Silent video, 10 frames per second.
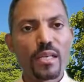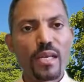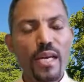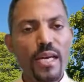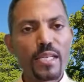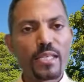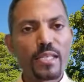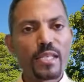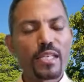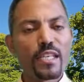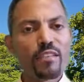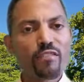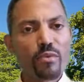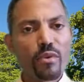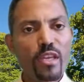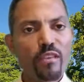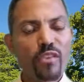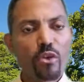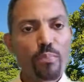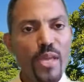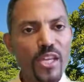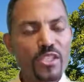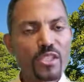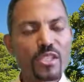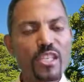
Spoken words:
and give you peace,